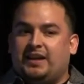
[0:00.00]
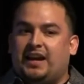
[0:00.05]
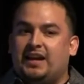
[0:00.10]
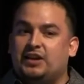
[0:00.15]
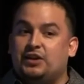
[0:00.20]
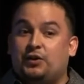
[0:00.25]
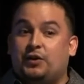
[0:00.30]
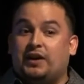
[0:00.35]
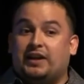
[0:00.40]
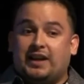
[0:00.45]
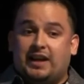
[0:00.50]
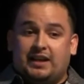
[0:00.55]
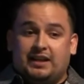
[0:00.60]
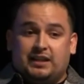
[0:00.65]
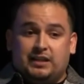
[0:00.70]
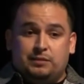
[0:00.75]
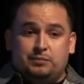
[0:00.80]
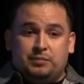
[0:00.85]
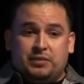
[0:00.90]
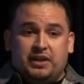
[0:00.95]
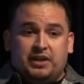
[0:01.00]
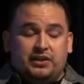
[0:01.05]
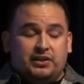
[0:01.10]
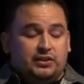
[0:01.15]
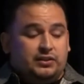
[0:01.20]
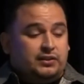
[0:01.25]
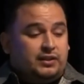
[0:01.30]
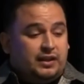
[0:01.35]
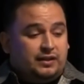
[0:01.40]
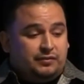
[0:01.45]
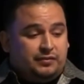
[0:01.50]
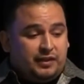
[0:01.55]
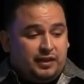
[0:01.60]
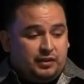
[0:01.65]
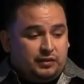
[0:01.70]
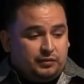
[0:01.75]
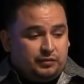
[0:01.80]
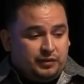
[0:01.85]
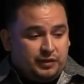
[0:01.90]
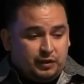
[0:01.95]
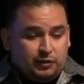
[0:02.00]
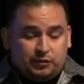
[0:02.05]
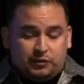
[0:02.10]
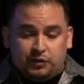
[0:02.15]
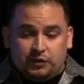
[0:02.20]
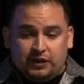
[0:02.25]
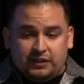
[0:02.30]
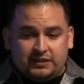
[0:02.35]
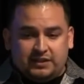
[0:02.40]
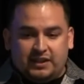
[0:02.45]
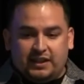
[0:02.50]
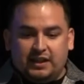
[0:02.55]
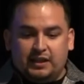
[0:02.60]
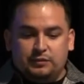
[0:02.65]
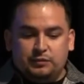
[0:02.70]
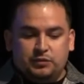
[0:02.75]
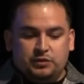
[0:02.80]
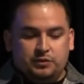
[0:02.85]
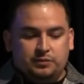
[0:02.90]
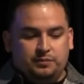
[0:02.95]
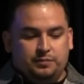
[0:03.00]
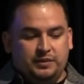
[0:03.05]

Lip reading: No, I got to get better. I felt fearful at times,